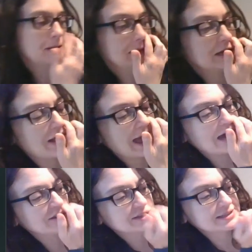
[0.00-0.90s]
Little
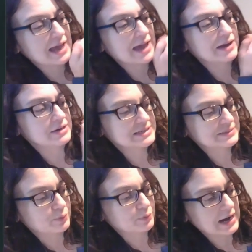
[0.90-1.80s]
Owl sat on his
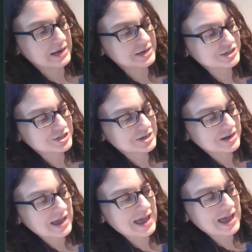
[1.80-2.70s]
branch.
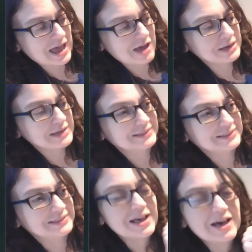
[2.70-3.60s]
How he
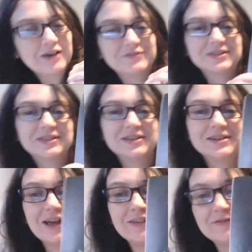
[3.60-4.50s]
loved the
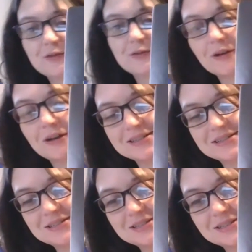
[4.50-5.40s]
night forest!